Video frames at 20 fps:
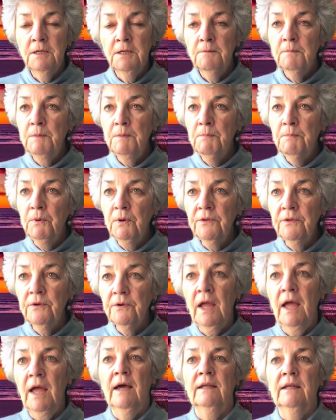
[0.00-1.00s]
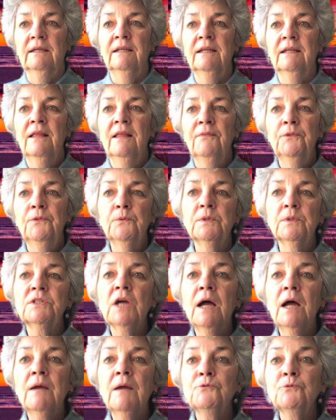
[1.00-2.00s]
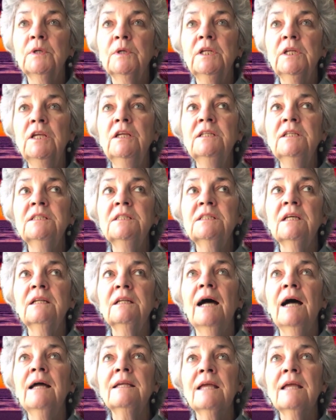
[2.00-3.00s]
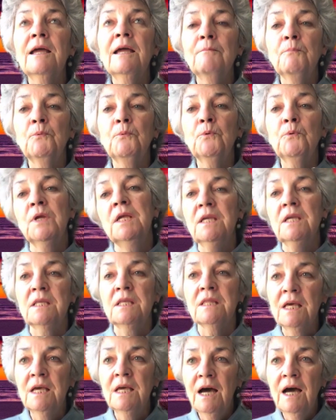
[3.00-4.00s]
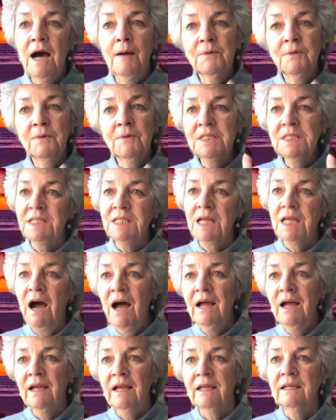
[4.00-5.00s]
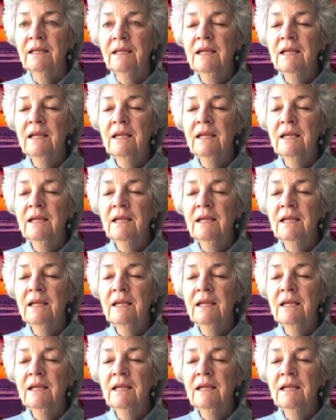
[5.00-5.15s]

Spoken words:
My brother had it. There were times when he said, I can't breathe. I'm going to die.